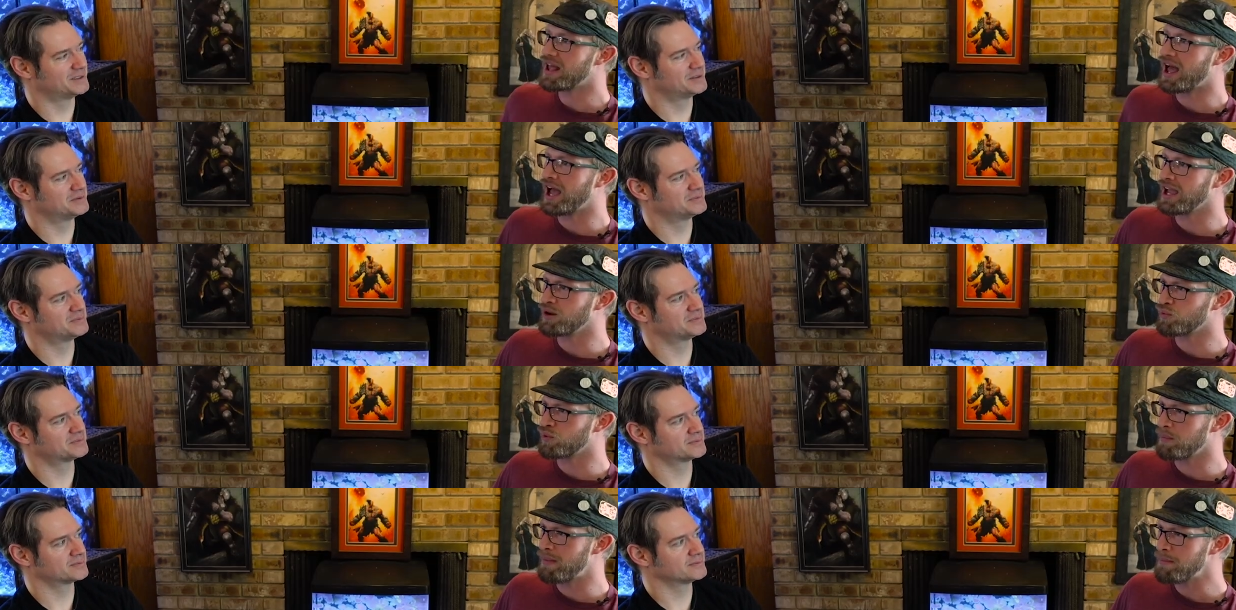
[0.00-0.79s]
Speaker 1: I
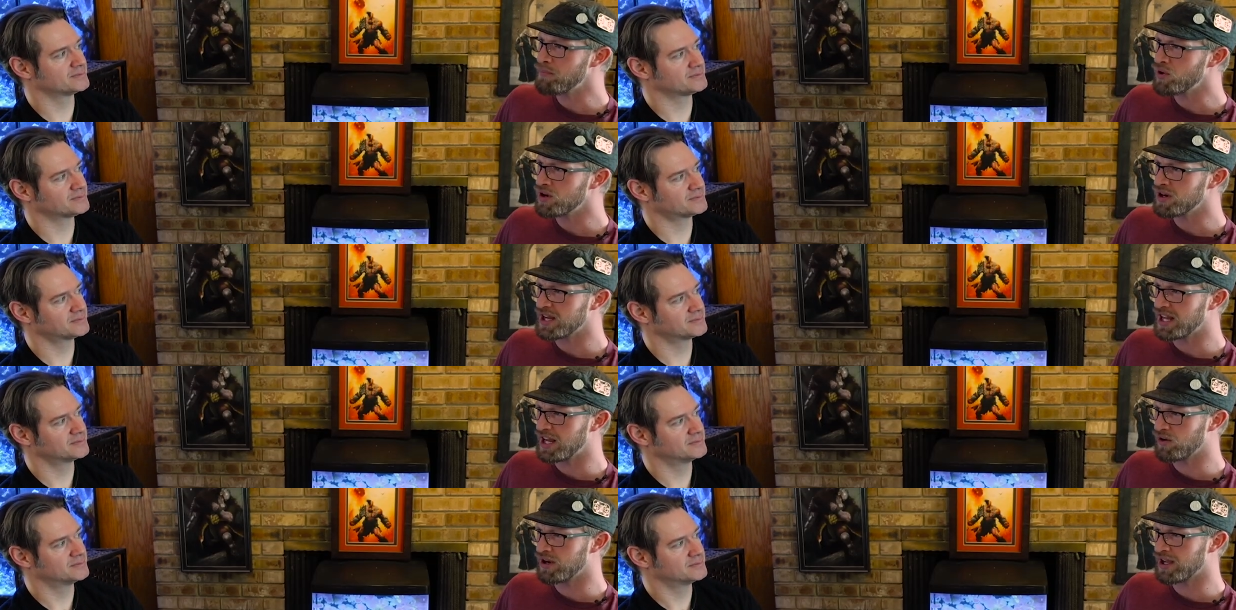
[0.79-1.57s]
remember
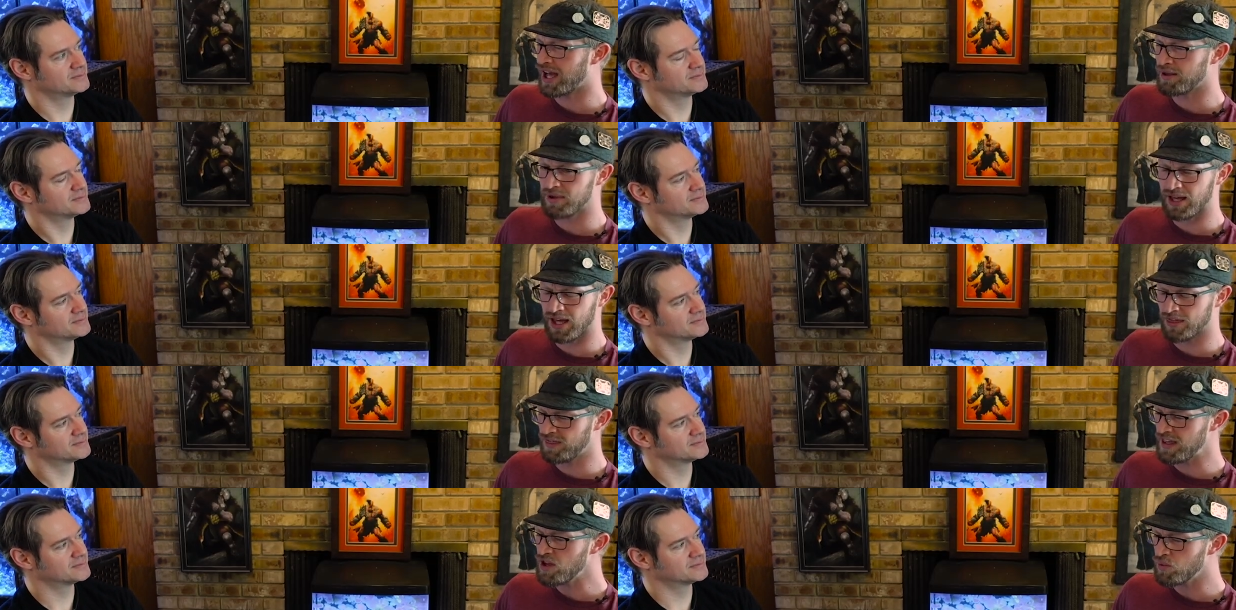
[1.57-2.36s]
hearing, I, I,
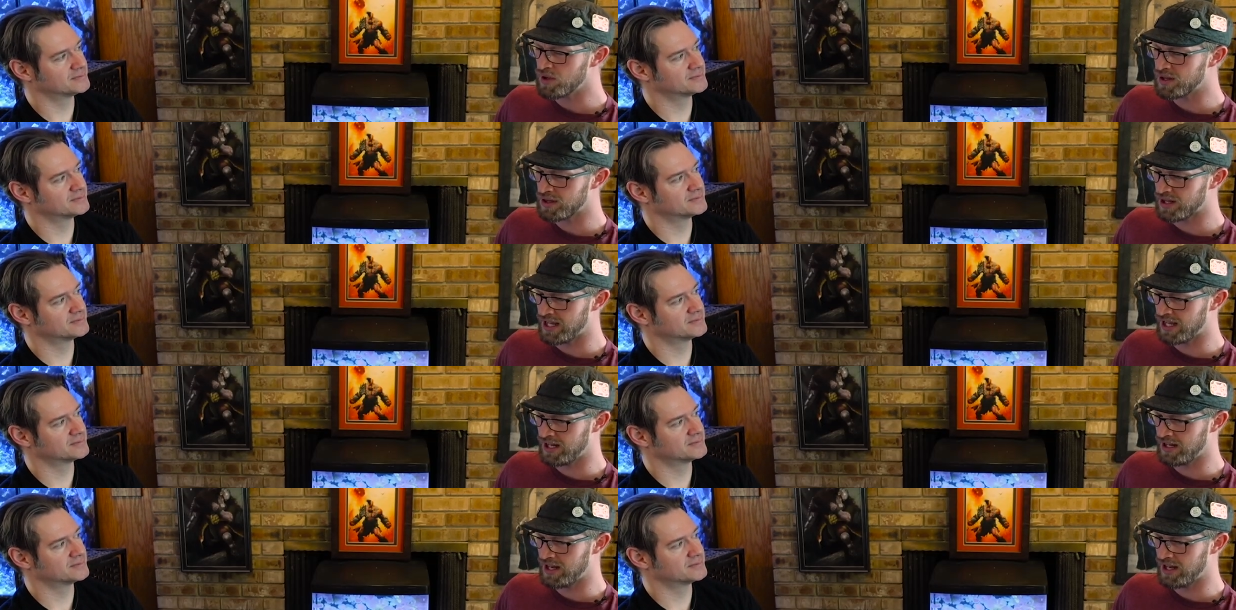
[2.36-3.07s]
think it was in